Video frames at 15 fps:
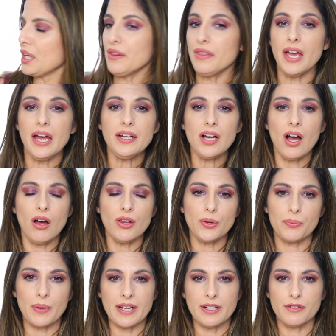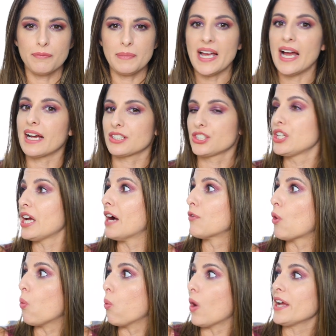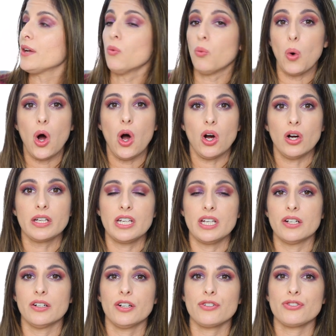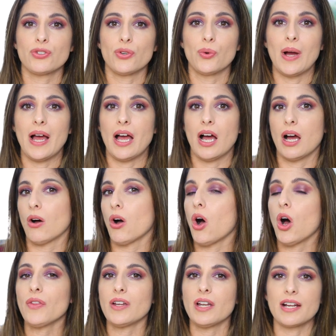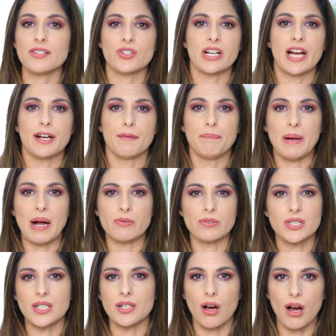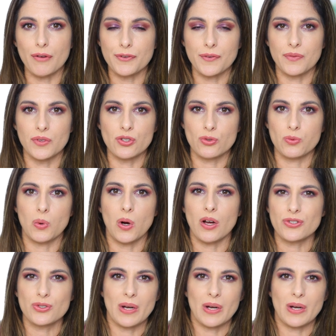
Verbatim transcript: Then on the right of me, I actually have a white wall here. So uh, all the lights are kind of bouncing off of this wall.